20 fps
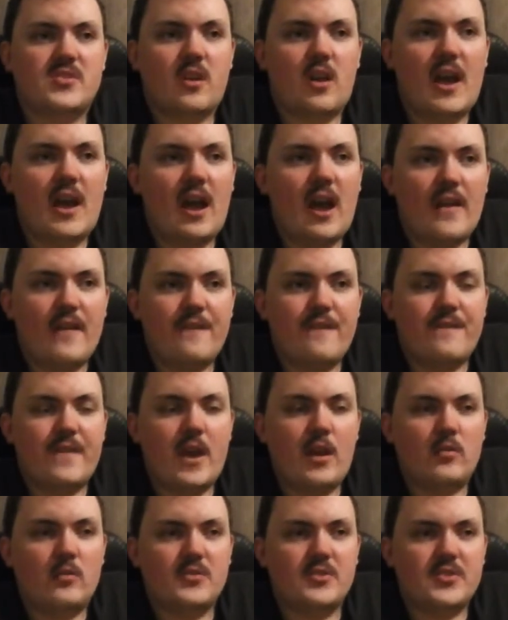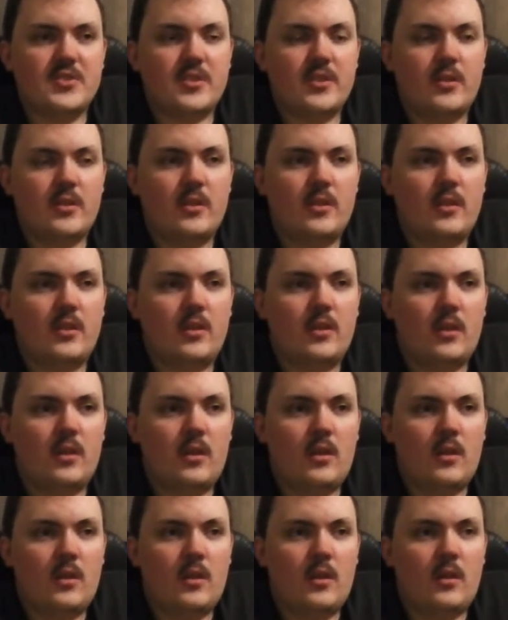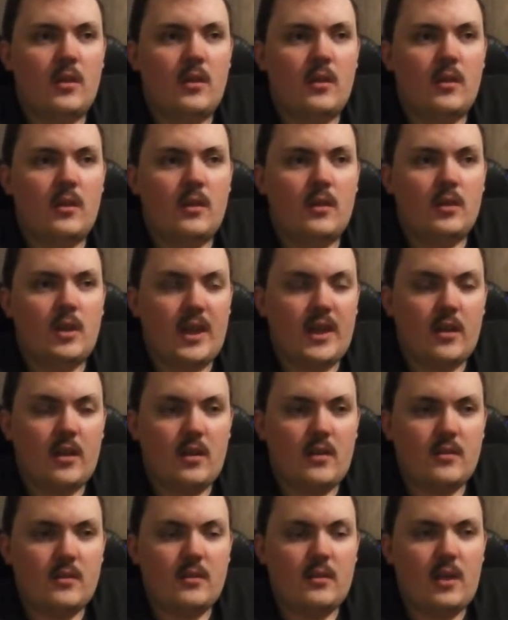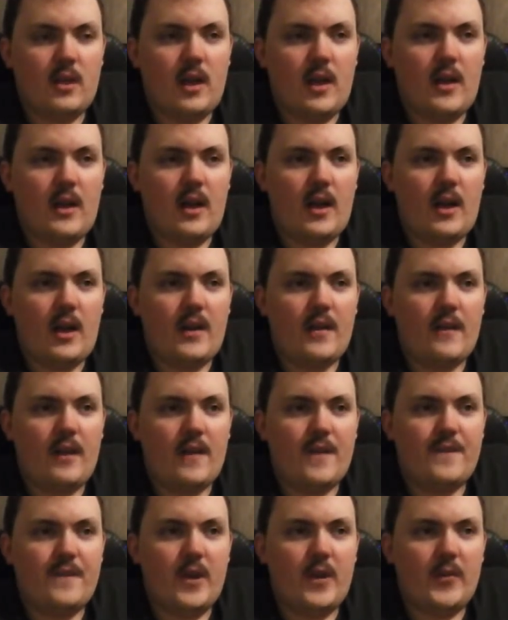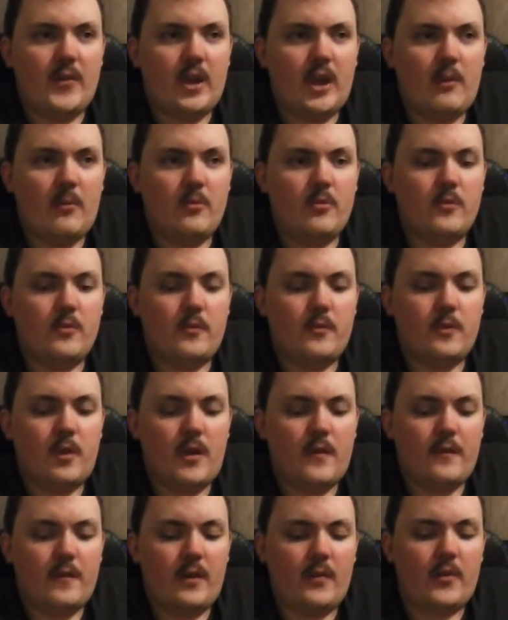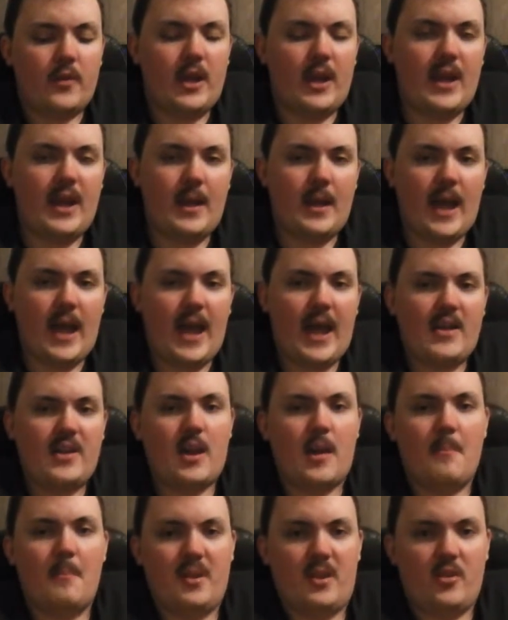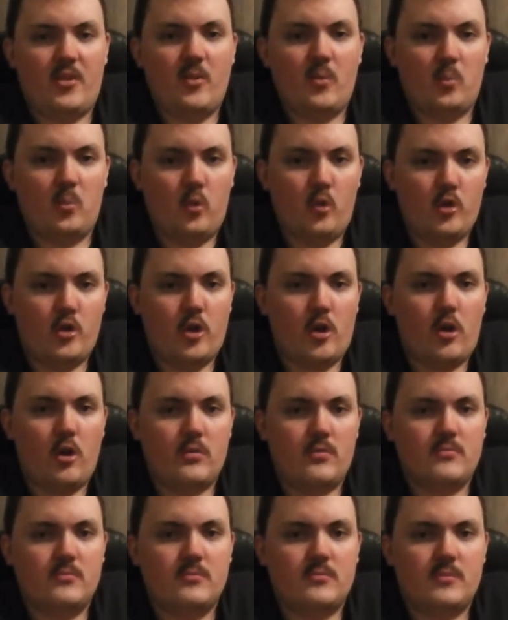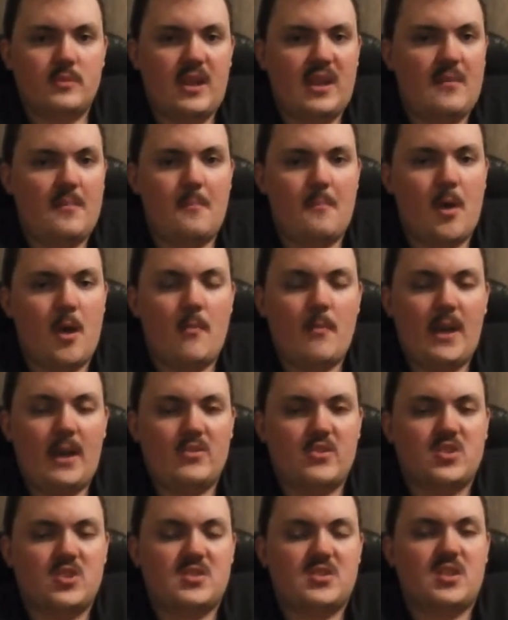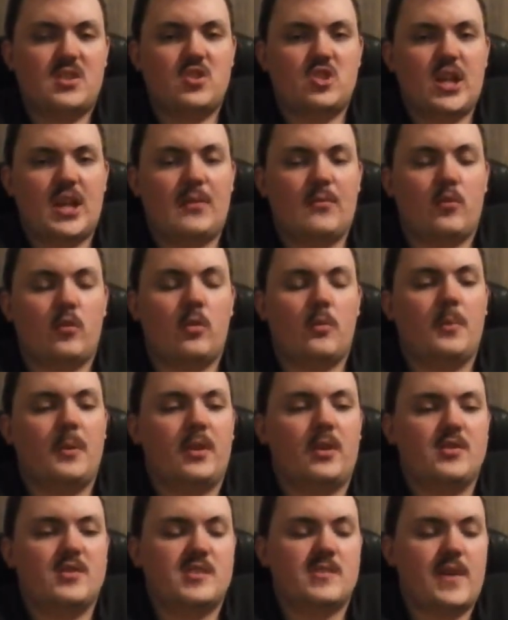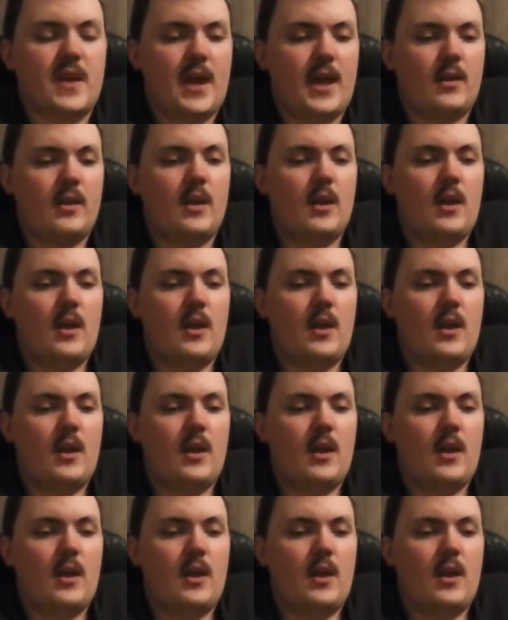I felt like I felt that I had a bit of the wood on Mermails just in general because of that.